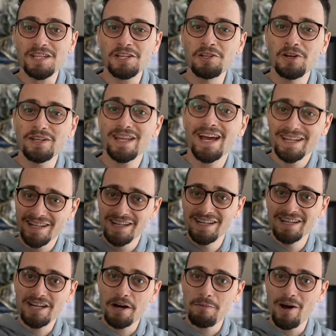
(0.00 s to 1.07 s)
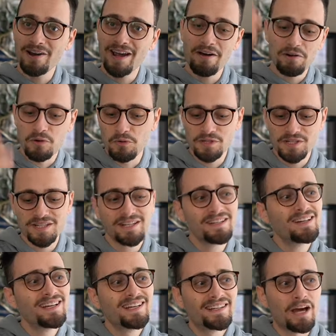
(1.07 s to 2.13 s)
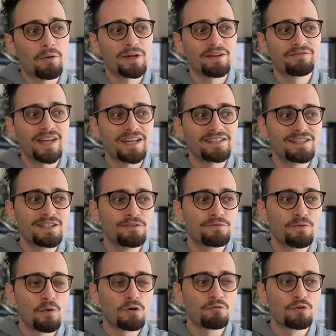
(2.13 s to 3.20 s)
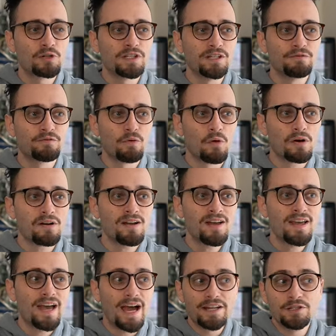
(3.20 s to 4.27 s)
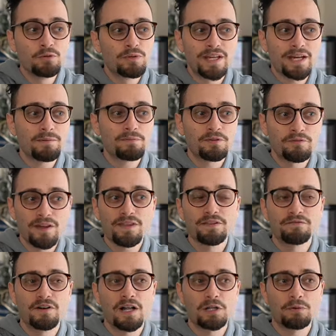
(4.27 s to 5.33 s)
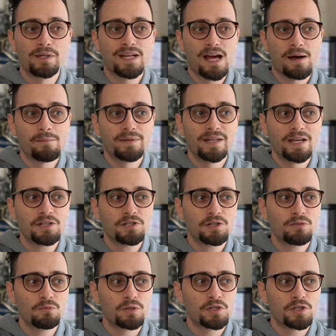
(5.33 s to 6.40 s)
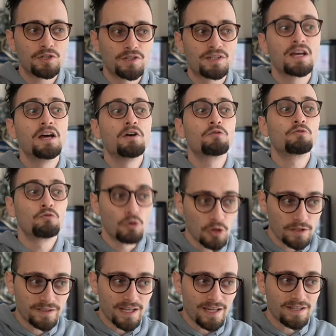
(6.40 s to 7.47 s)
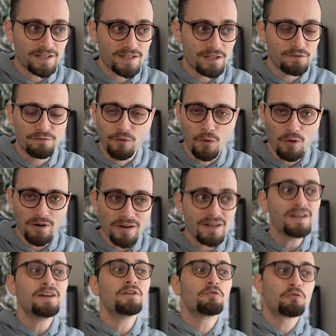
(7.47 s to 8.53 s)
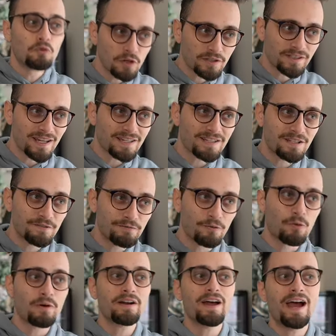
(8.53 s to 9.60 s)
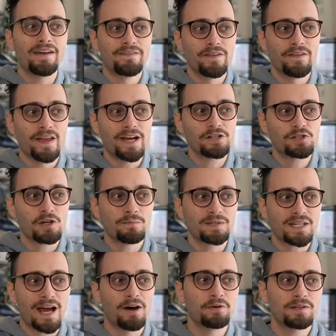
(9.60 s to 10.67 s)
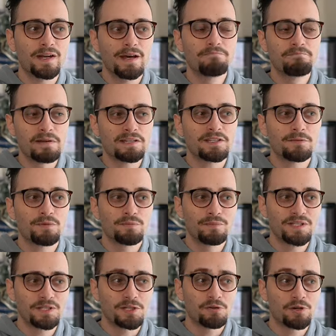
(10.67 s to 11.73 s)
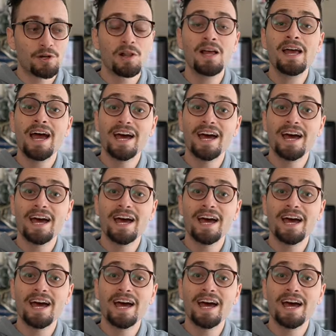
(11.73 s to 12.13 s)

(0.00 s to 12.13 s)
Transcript: Look at that. Come on out, horsey. Now we have knight c4, rook e4, and you can't prevent the following combination, which is rook takes c4, rook takes c4, and the knight jumps out and picks up the material.